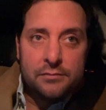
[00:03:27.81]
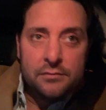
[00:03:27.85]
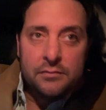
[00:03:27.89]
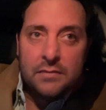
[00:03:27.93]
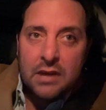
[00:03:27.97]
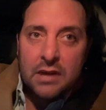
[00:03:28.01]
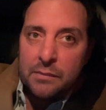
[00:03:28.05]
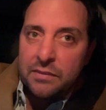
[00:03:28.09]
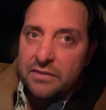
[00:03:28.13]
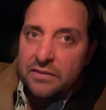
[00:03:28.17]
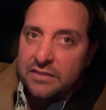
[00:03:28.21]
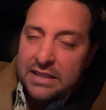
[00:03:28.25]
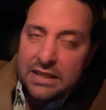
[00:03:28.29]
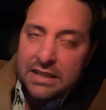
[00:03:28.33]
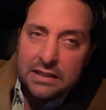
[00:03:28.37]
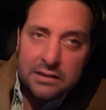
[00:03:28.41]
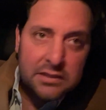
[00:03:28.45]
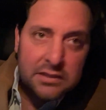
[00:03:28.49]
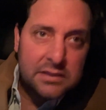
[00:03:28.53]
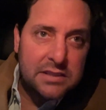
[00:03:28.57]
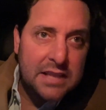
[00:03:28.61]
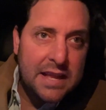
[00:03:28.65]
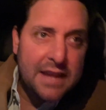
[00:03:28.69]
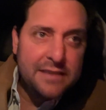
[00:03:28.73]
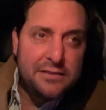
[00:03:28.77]
I'm stealing
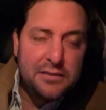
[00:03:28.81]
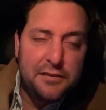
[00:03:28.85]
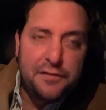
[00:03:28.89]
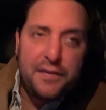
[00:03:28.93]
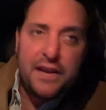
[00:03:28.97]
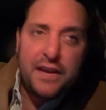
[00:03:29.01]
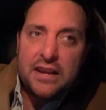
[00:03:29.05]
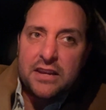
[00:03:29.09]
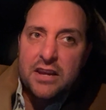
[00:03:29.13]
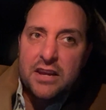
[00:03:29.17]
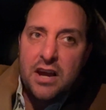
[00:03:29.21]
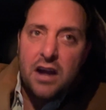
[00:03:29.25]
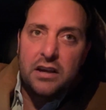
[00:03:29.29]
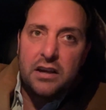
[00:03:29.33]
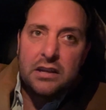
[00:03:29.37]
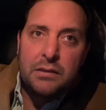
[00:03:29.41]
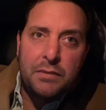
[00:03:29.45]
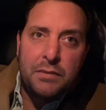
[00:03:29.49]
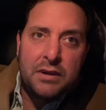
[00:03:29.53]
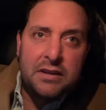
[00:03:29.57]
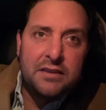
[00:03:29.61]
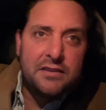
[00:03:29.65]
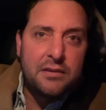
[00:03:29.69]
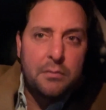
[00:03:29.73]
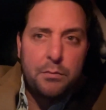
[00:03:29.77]
classified
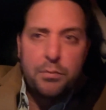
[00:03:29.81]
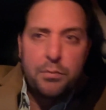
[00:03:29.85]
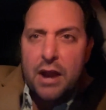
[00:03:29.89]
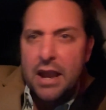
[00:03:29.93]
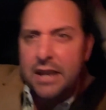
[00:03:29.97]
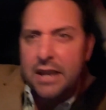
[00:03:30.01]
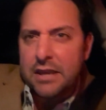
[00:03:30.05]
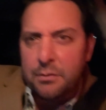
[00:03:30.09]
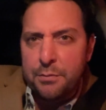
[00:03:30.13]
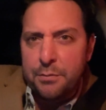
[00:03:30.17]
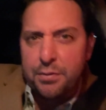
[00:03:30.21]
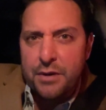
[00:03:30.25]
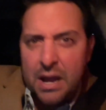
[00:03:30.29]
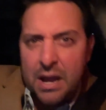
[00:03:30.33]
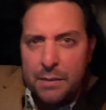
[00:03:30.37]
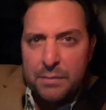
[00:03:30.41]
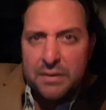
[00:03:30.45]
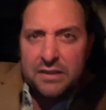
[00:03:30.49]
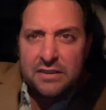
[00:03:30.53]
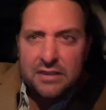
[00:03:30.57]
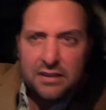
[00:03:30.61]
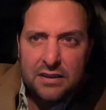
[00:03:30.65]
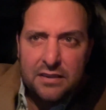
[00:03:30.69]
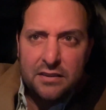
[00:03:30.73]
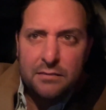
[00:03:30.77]
documents, I'm breaking
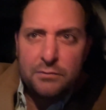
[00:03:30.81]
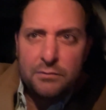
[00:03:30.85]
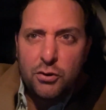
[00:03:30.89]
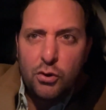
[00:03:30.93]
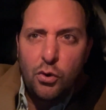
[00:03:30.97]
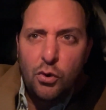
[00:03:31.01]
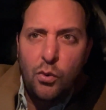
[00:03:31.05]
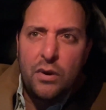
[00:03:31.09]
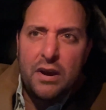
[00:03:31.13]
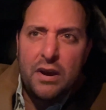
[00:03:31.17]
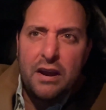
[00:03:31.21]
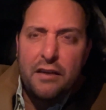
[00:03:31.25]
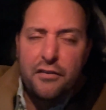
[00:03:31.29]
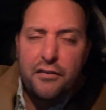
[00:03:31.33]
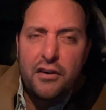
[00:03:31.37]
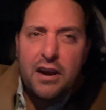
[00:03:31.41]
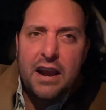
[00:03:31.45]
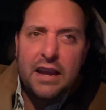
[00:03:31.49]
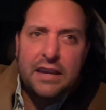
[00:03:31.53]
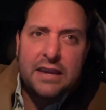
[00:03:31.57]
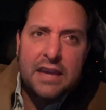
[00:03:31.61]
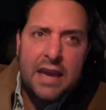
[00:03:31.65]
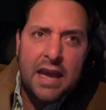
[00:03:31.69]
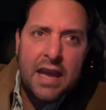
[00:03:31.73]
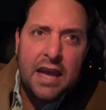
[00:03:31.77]
promises, I'm doing whatever I
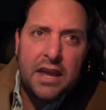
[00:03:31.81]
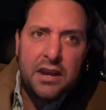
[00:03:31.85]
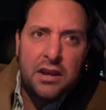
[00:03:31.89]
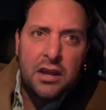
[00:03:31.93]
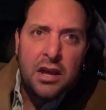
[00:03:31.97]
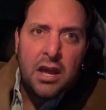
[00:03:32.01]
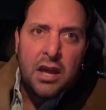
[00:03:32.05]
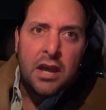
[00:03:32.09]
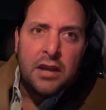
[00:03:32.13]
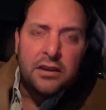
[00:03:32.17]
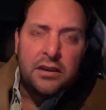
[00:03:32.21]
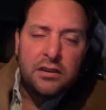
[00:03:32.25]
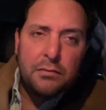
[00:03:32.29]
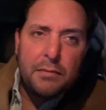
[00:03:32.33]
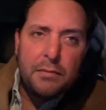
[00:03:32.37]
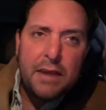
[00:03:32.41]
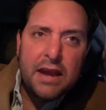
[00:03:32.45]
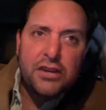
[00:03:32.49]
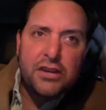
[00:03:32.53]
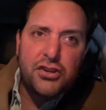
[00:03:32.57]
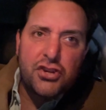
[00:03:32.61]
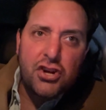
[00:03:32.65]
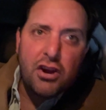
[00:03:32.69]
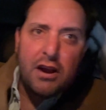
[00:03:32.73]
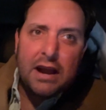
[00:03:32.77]
can to
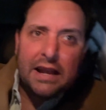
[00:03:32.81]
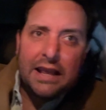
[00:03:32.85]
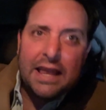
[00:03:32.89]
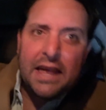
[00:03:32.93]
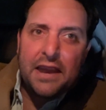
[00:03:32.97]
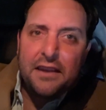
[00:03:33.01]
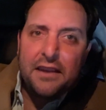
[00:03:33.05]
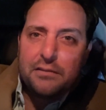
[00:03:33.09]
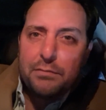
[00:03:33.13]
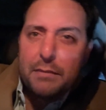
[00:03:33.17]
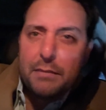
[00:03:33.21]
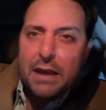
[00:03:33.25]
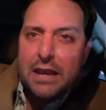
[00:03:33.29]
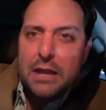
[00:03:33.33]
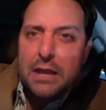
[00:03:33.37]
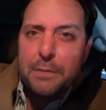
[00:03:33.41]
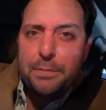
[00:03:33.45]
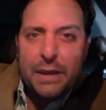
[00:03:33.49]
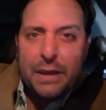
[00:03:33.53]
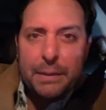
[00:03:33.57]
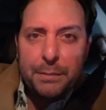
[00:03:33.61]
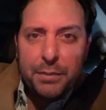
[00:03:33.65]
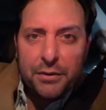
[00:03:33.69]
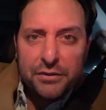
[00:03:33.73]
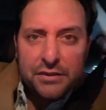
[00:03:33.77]
make sure I let as many
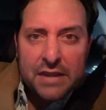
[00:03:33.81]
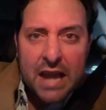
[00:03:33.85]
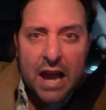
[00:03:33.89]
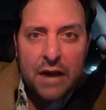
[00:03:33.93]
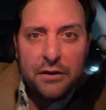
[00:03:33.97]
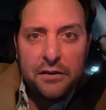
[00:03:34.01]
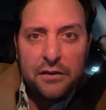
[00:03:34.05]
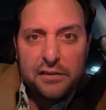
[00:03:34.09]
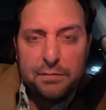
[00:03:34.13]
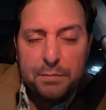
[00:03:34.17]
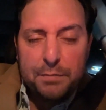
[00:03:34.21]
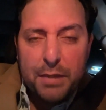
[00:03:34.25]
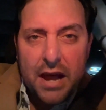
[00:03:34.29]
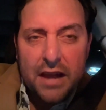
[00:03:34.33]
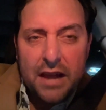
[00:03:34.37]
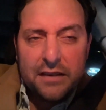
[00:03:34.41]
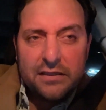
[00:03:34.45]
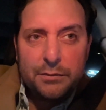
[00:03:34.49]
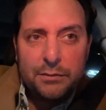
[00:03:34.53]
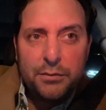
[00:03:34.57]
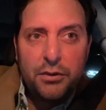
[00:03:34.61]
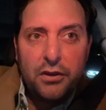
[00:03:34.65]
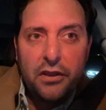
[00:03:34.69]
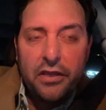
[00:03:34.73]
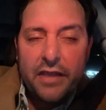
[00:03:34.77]
people down as
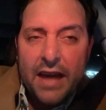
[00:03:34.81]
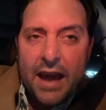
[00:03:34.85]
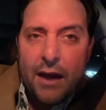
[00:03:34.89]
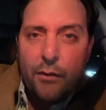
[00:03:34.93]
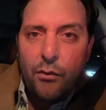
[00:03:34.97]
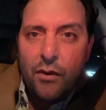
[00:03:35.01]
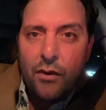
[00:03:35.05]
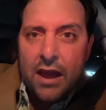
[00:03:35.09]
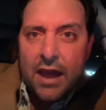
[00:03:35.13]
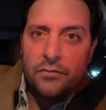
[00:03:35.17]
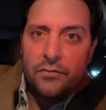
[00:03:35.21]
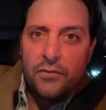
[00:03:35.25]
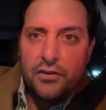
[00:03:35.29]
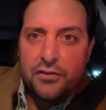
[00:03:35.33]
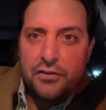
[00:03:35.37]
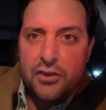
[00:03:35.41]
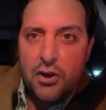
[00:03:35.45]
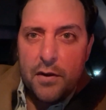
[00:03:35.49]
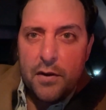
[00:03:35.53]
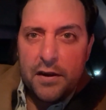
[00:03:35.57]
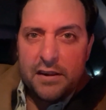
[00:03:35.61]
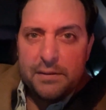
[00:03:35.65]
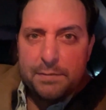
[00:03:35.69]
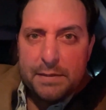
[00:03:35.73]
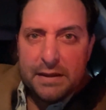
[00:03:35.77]
possible. That way, there's
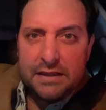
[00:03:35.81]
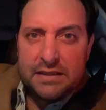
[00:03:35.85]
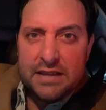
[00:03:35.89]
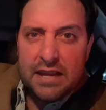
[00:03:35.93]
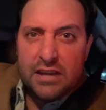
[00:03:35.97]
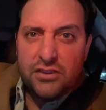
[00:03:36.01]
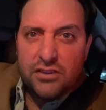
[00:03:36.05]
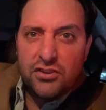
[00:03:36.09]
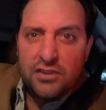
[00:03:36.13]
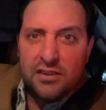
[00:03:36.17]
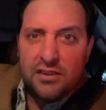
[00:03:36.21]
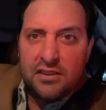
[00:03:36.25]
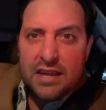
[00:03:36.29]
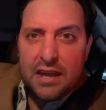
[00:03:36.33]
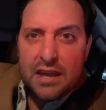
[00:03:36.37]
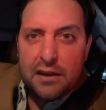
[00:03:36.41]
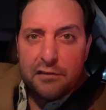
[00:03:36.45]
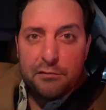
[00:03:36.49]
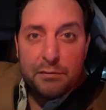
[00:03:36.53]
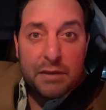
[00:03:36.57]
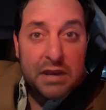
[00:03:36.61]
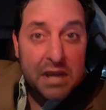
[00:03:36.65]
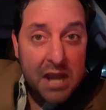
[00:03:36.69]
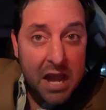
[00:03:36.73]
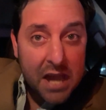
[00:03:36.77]
no expectation set of
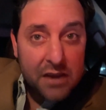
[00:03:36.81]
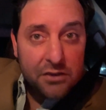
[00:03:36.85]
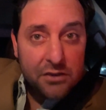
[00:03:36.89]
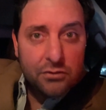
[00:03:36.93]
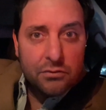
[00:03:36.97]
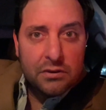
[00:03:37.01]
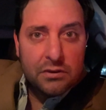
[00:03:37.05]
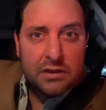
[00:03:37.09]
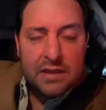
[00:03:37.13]
me not doing